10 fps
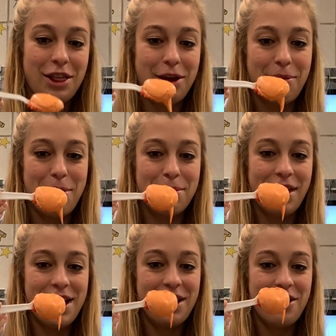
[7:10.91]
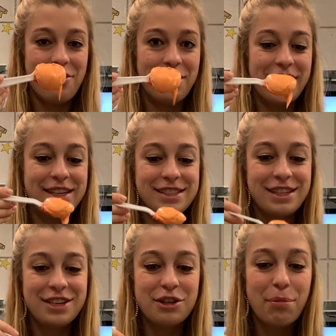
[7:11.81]
Look at my Play-Doh, it is
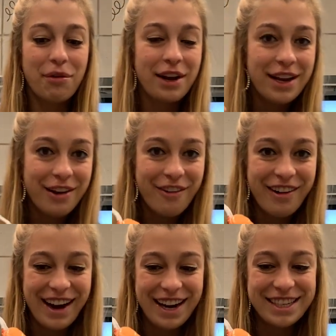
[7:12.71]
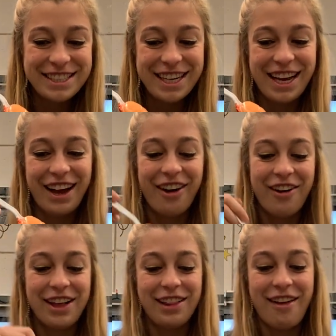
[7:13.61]
such a pretty orange. Oh,
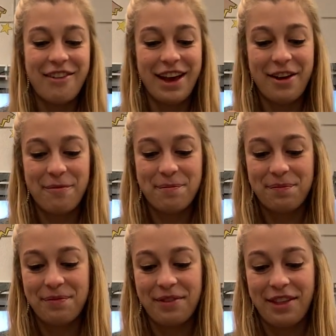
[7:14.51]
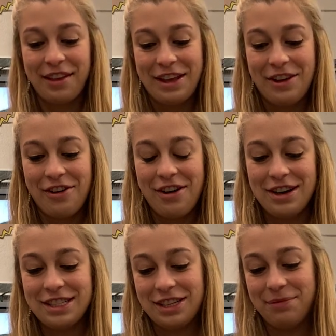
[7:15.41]
I love it.
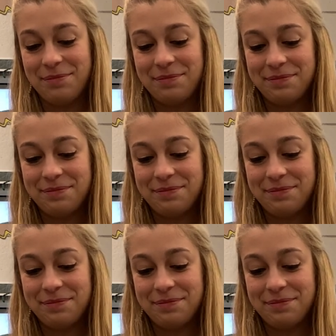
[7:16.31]
Awesome.